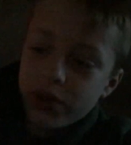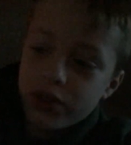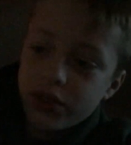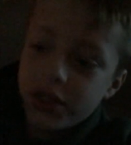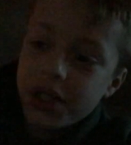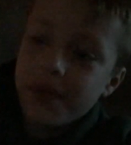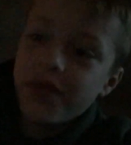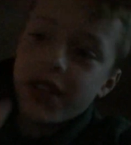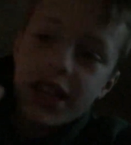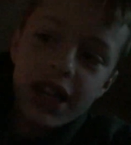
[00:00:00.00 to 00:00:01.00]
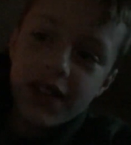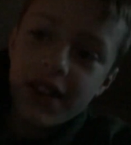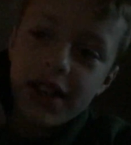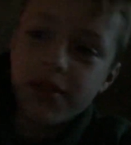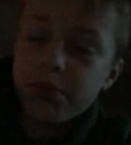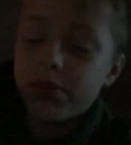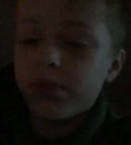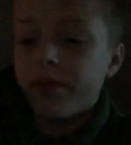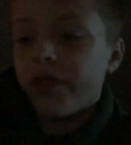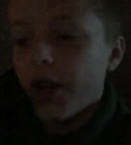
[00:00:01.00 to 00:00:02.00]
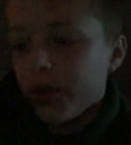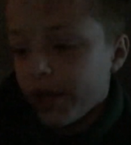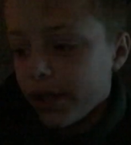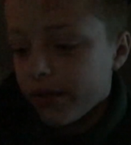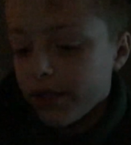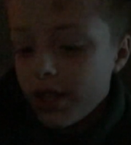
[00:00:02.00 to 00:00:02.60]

tree, and then it fell down.